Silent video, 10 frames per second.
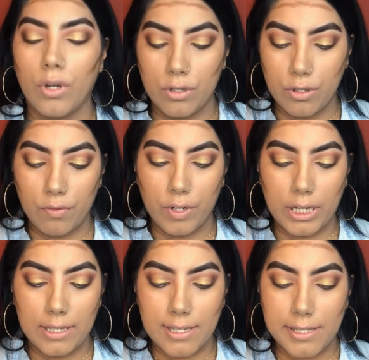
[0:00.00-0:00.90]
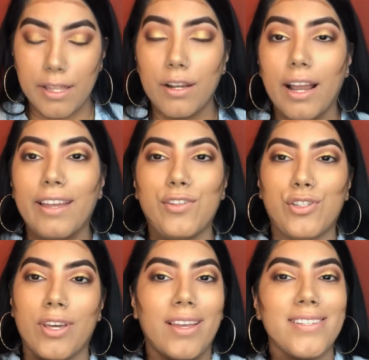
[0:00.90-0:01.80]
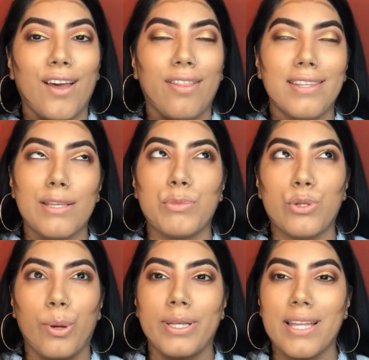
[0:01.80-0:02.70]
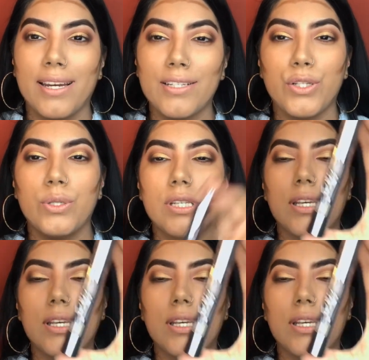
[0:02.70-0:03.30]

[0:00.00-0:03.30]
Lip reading: So for concealer, I just got this. I'm so excited to use